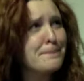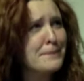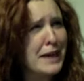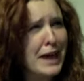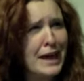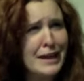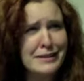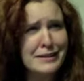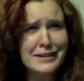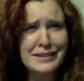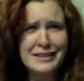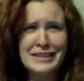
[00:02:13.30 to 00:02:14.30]

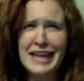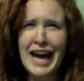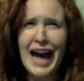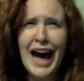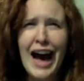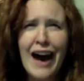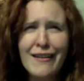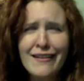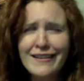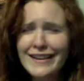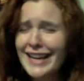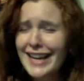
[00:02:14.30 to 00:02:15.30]
it's just gone.
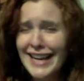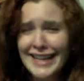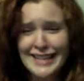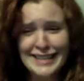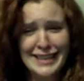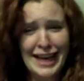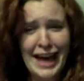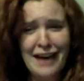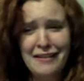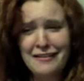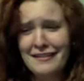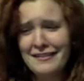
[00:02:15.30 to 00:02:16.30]
It's
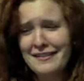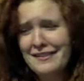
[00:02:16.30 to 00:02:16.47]
gone.